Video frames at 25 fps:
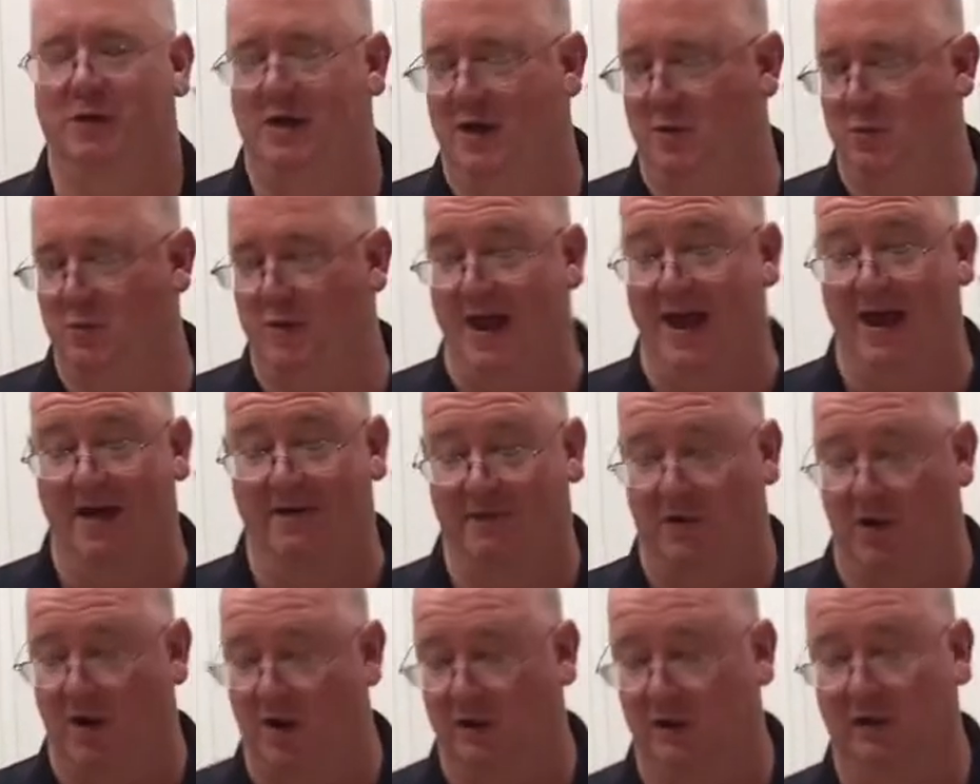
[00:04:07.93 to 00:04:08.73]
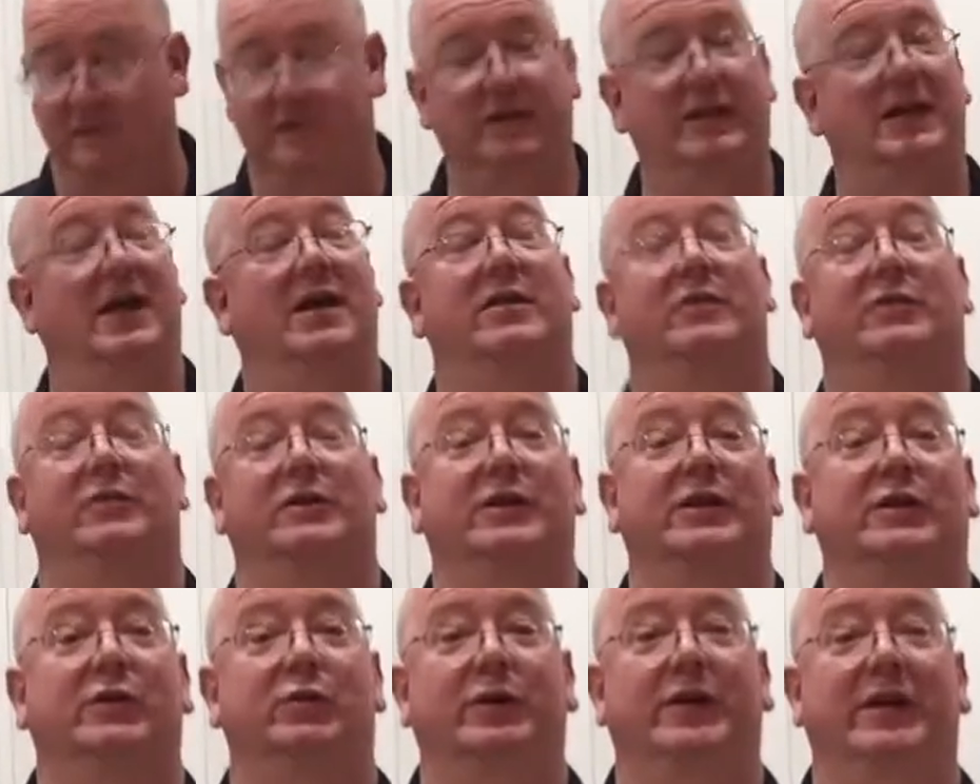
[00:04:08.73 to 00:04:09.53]
And we have all of the other
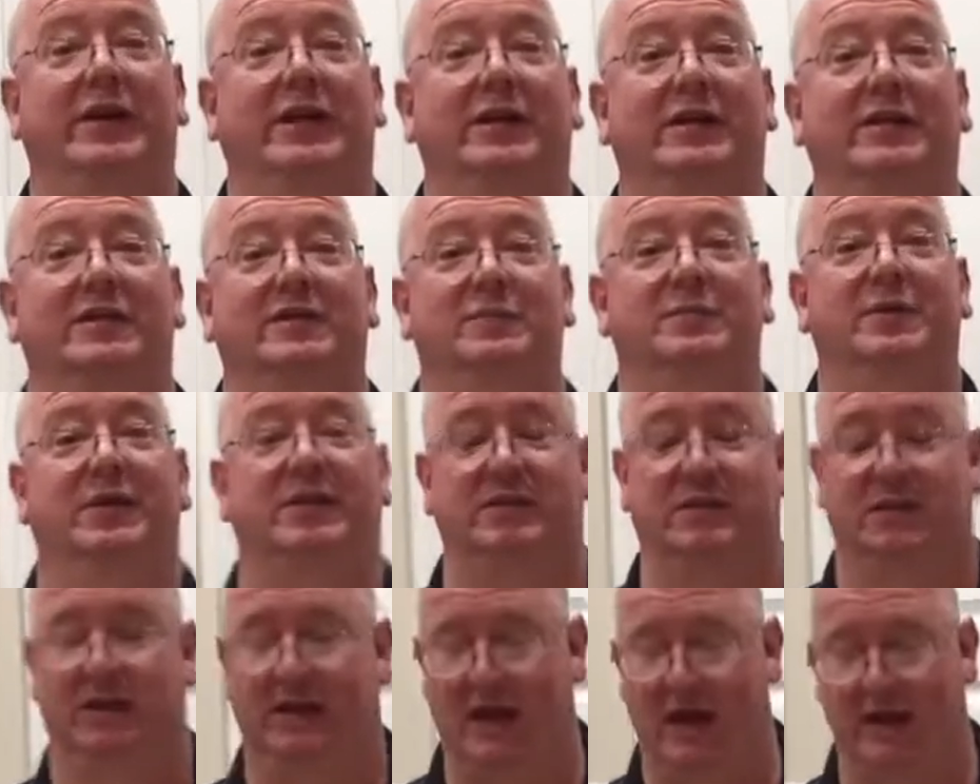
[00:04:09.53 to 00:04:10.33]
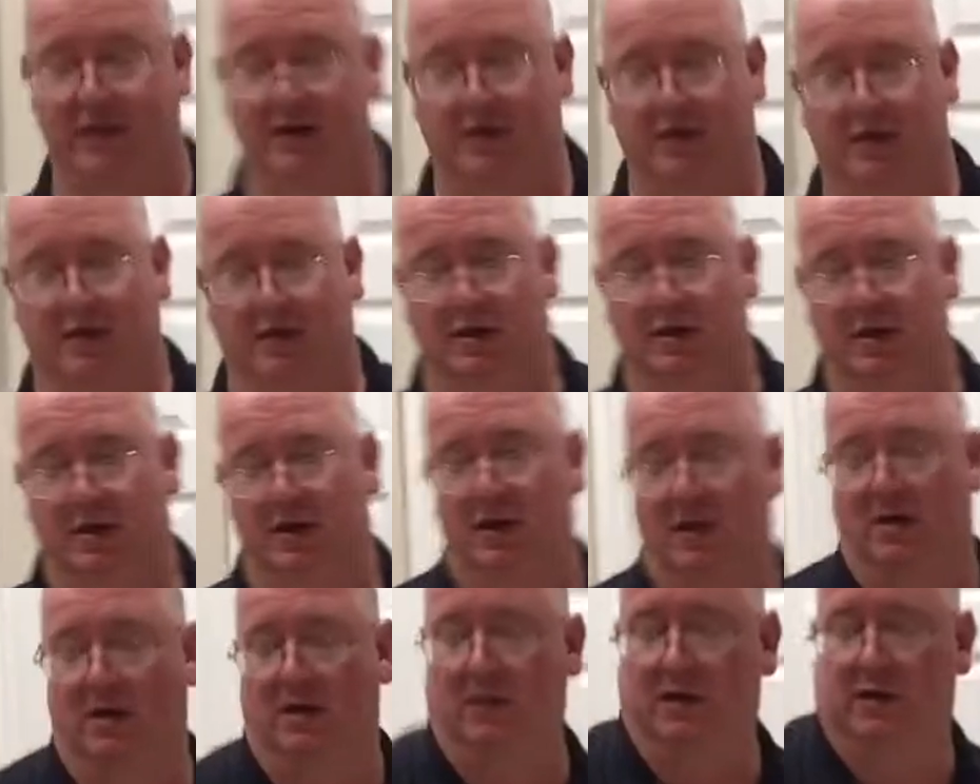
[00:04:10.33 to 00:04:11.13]
ingredients mixed together.
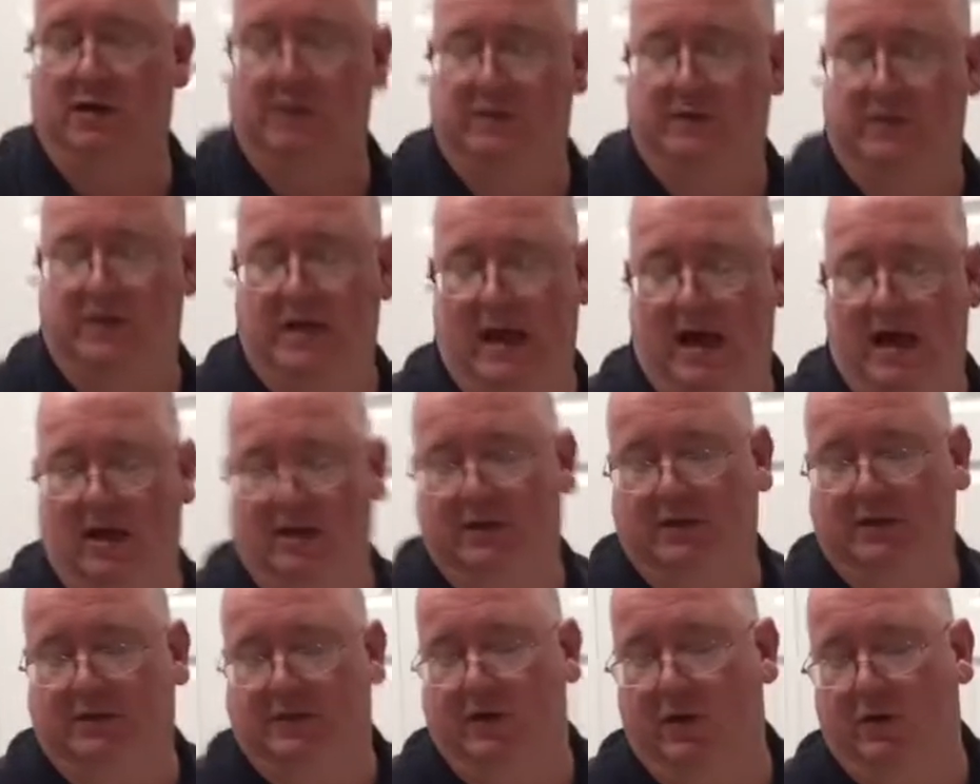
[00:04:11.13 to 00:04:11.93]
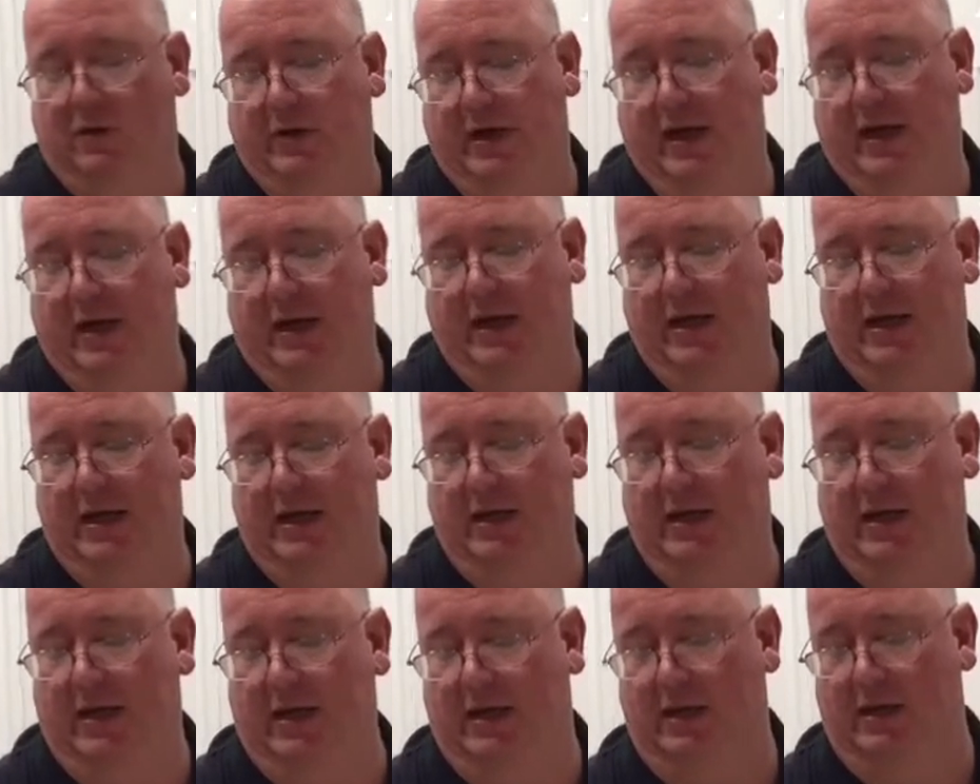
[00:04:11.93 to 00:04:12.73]
So now let's go
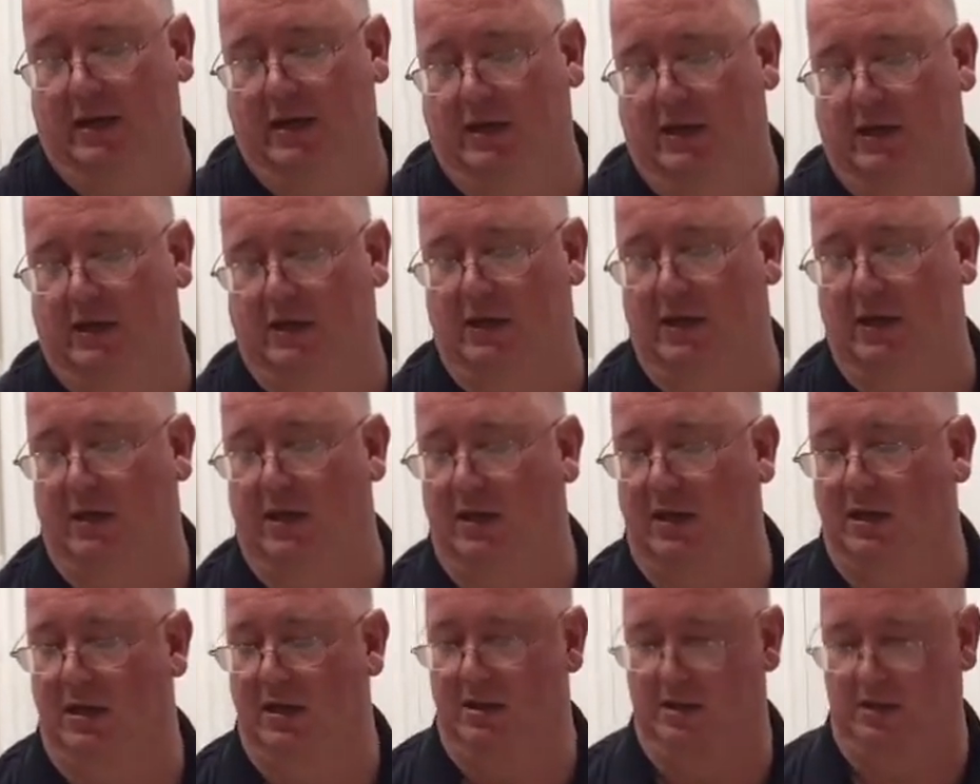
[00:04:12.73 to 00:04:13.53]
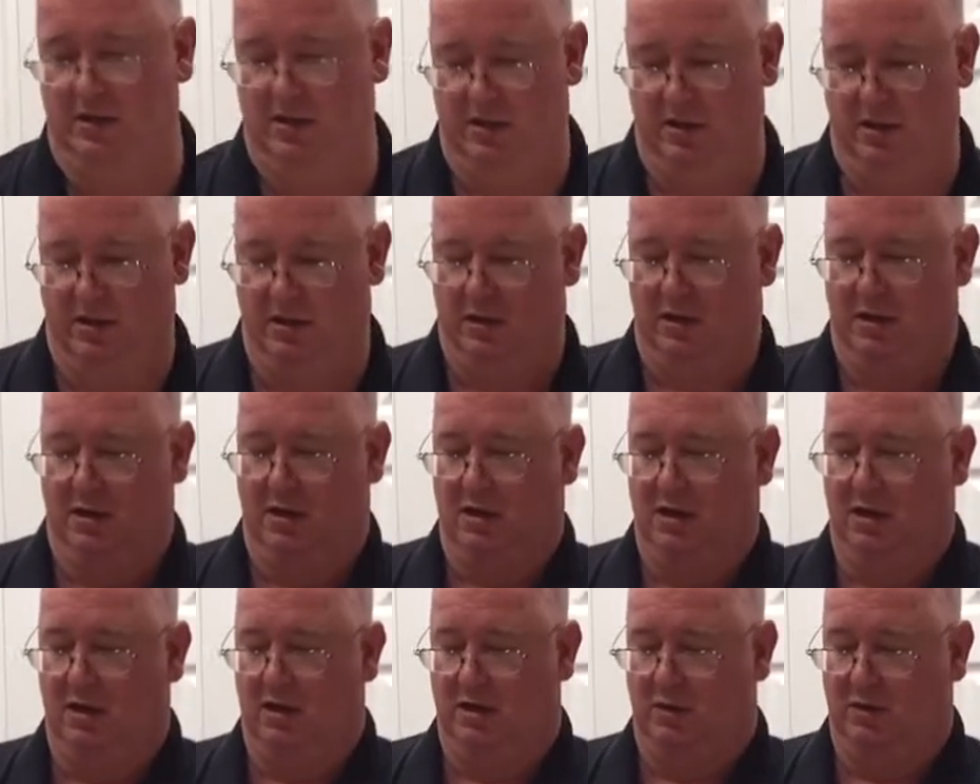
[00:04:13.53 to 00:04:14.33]
ahead and
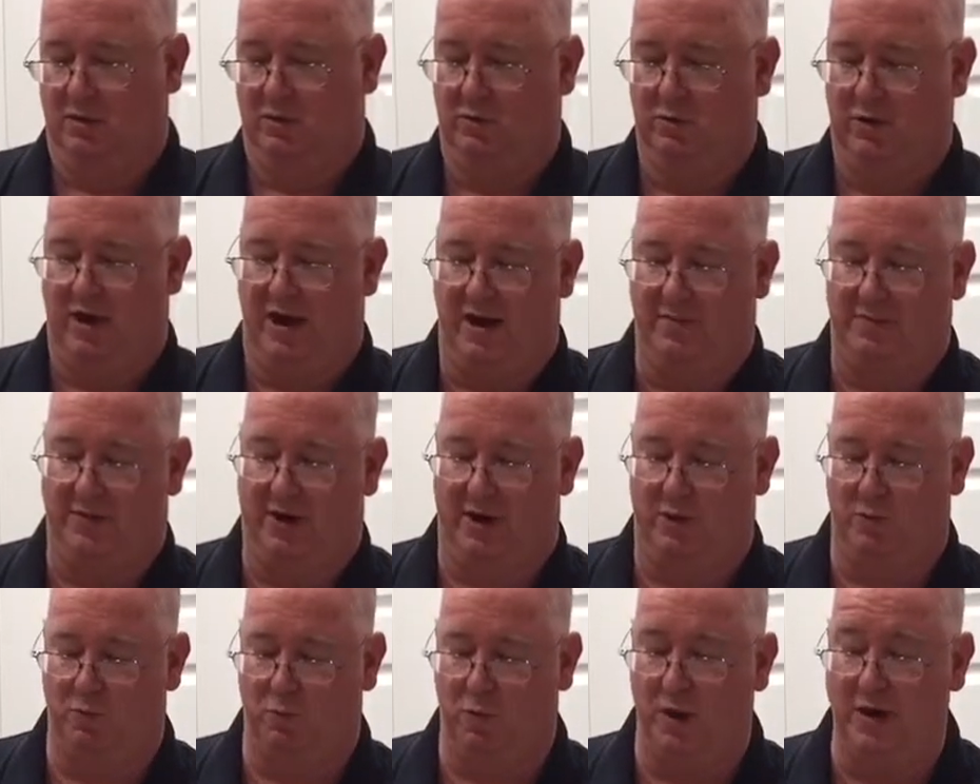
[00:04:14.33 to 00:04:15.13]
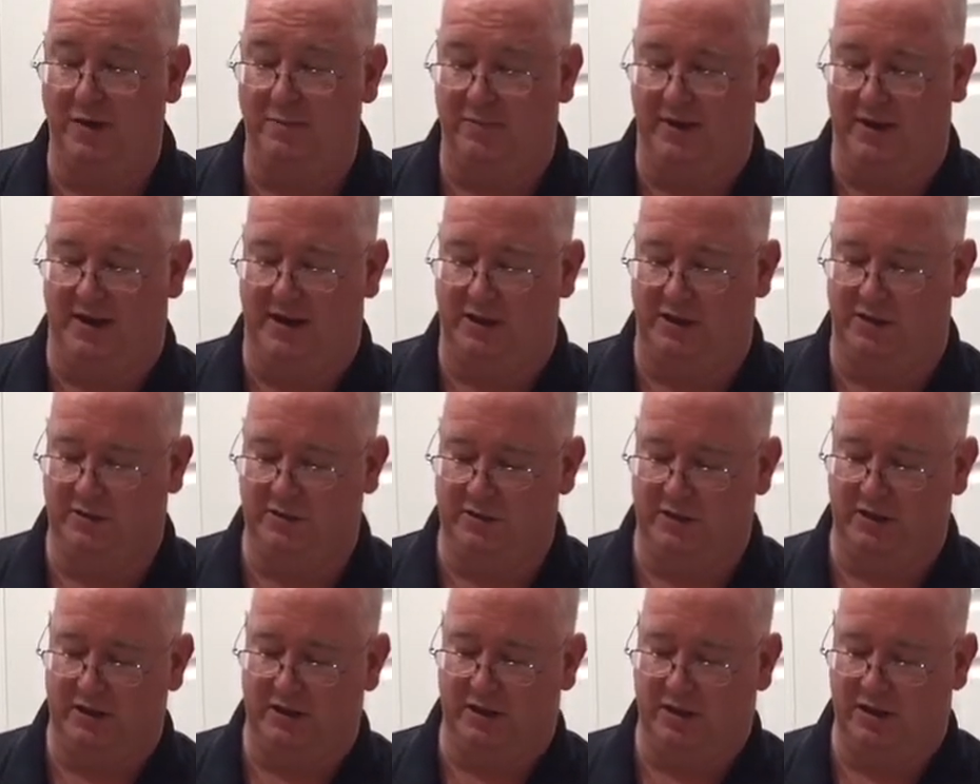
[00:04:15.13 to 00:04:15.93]
grab our 1
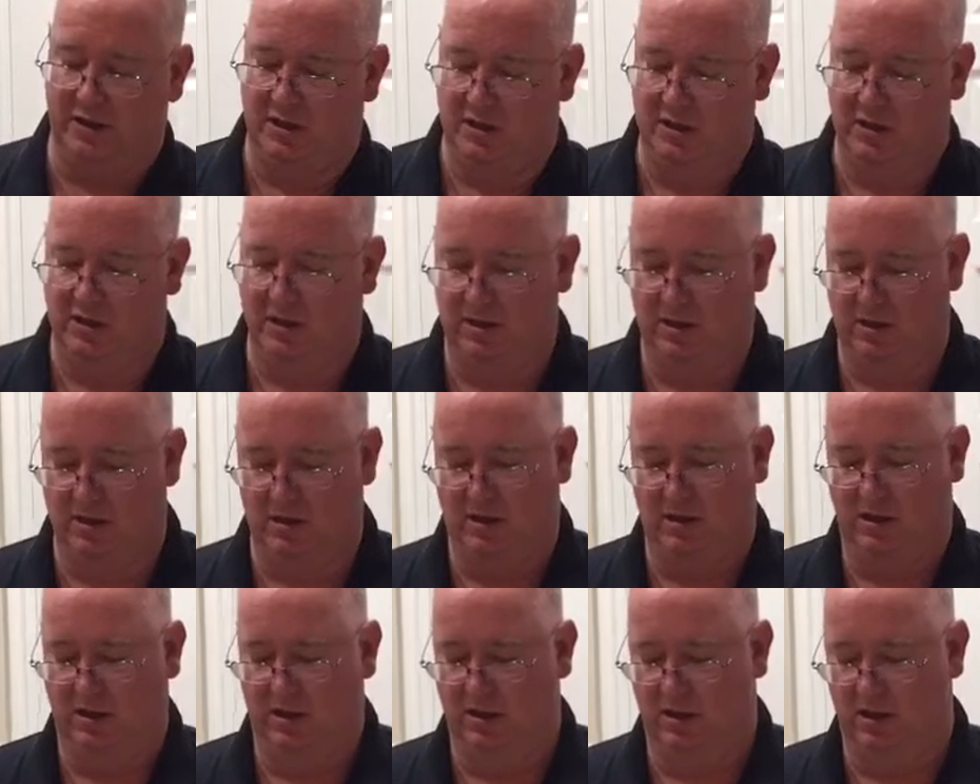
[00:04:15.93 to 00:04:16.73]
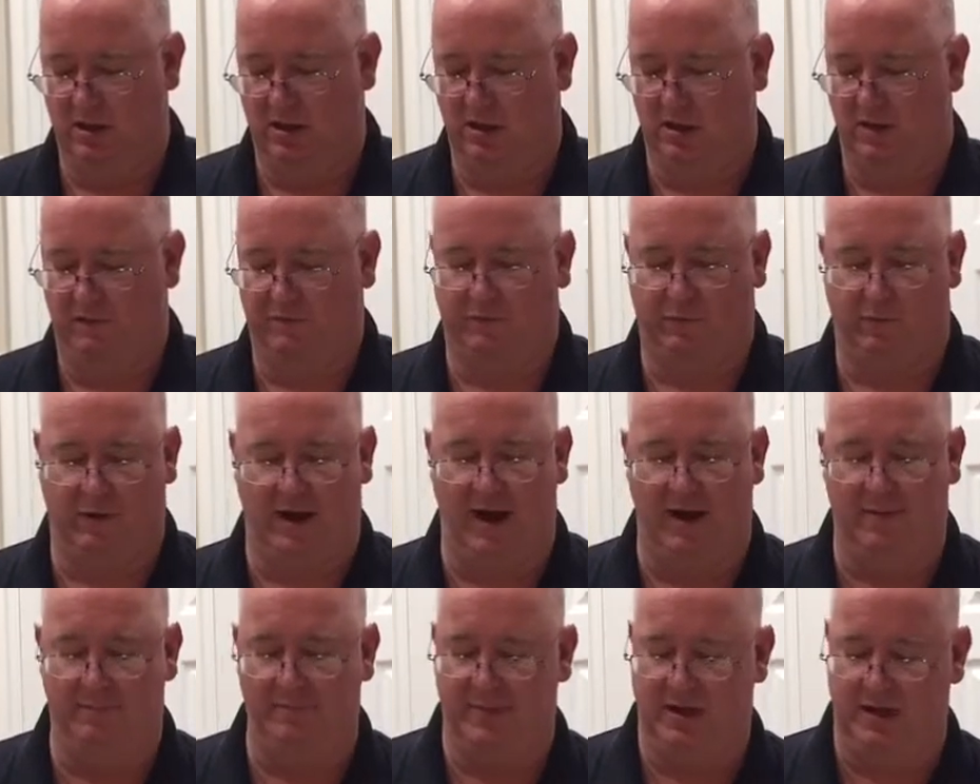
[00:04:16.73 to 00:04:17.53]
pound of
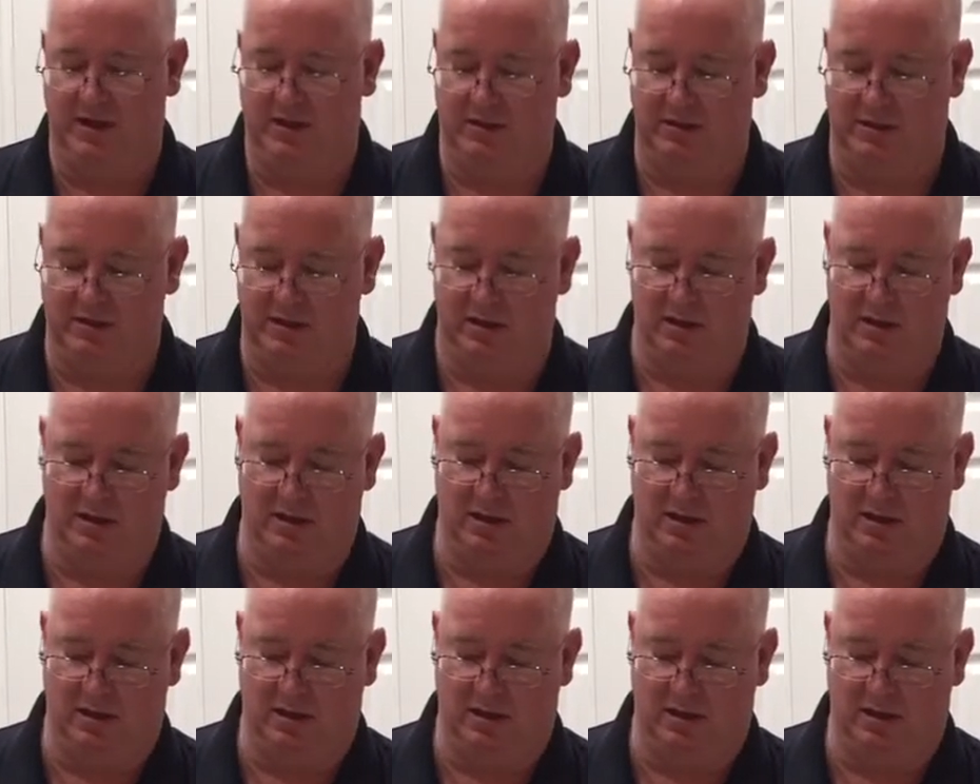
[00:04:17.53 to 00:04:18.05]
crab meat,